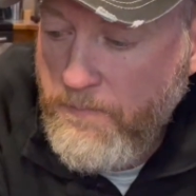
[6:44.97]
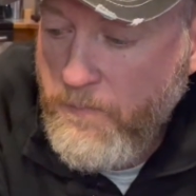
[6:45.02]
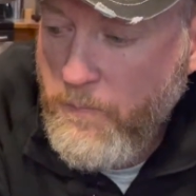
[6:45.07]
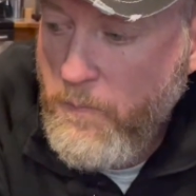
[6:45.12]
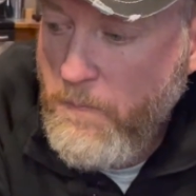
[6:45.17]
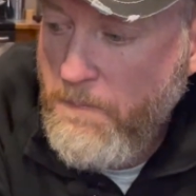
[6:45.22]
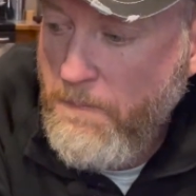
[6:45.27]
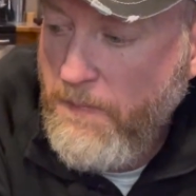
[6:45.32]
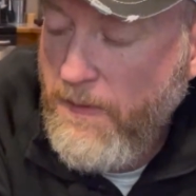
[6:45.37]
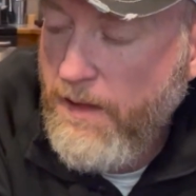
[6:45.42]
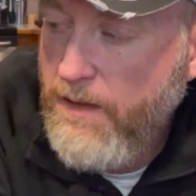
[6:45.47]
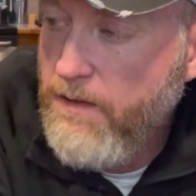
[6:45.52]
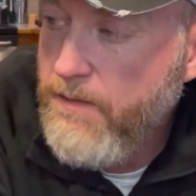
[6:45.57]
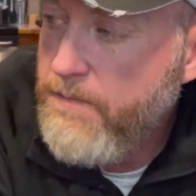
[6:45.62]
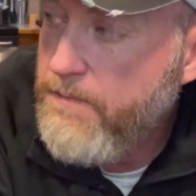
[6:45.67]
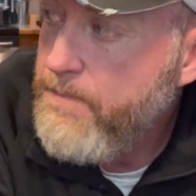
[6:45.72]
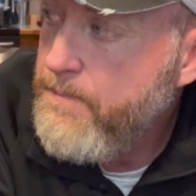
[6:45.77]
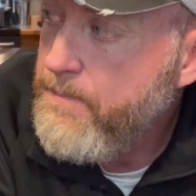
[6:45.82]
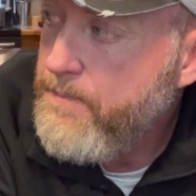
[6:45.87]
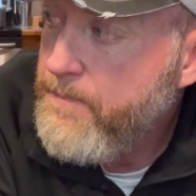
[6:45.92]

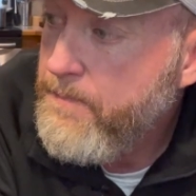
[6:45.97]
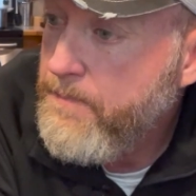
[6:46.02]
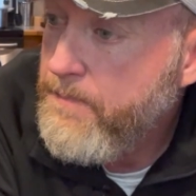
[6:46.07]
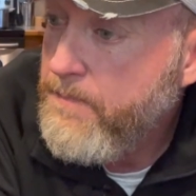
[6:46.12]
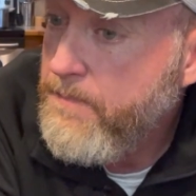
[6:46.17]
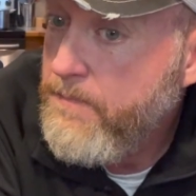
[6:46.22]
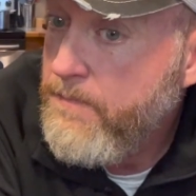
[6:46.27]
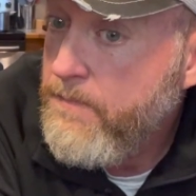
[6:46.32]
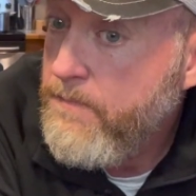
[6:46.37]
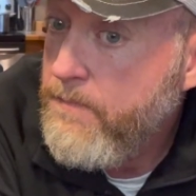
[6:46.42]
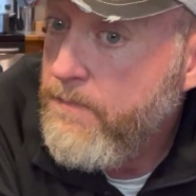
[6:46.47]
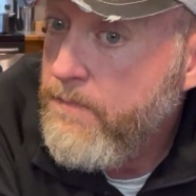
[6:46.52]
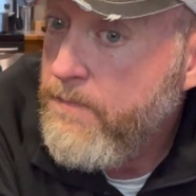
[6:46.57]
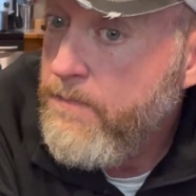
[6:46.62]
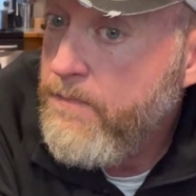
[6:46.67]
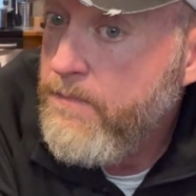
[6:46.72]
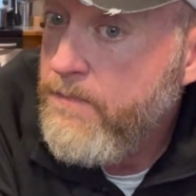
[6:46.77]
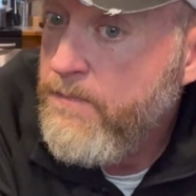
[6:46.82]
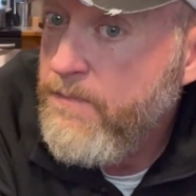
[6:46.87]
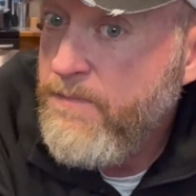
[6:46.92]

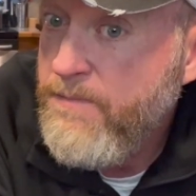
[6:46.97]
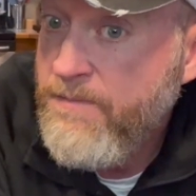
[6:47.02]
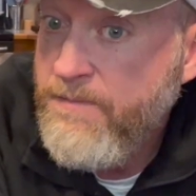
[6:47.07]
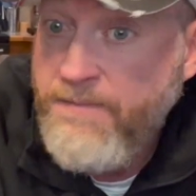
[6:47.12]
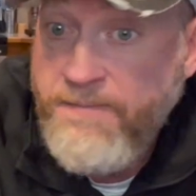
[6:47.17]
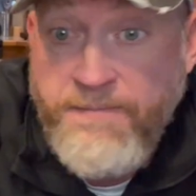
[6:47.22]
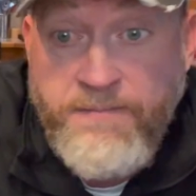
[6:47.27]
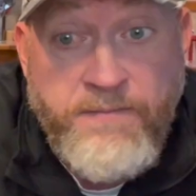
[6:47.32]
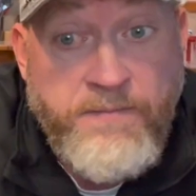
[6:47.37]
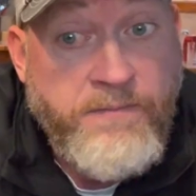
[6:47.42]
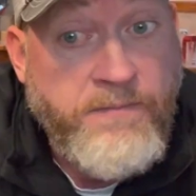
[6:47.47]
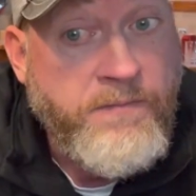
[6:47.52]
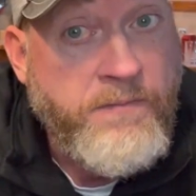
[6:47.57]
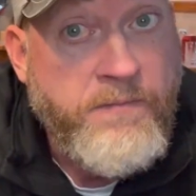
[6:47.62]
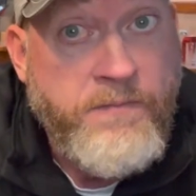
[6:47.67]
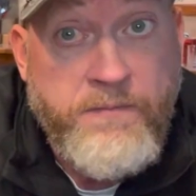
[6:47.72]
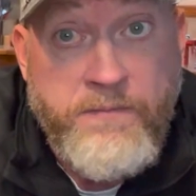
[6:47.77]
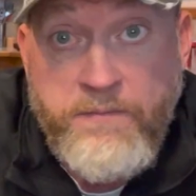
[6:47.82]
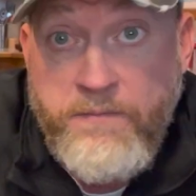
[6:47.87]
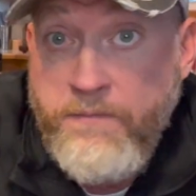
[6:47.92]

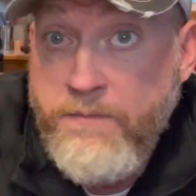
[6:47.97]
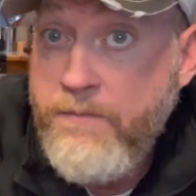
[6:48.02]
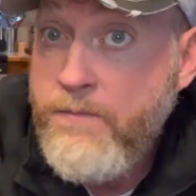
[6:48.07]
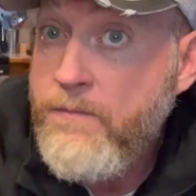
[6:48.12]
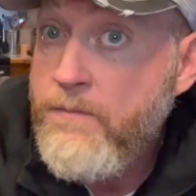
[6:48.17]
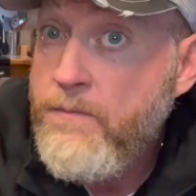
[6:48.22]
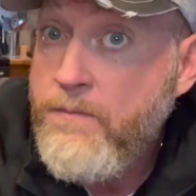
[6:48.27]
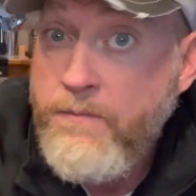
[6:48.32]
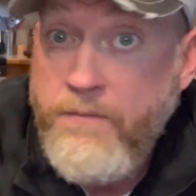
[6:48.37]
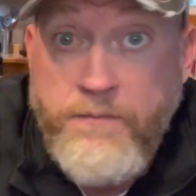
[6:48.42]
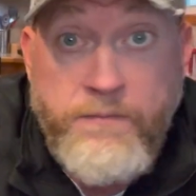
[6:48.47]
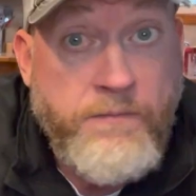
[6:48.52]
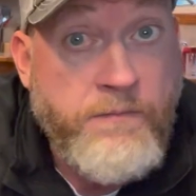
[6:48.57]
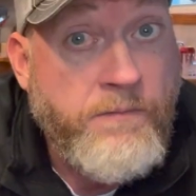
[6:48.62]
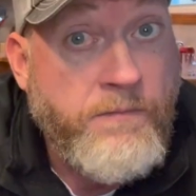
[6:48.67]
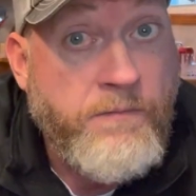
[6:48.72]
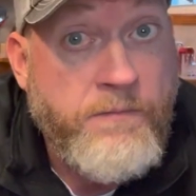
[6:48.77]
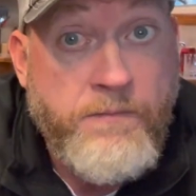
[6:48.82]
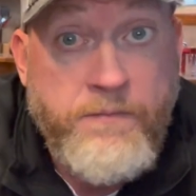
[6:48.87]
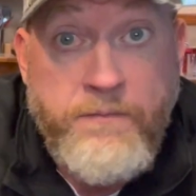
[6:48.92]
(not speaking)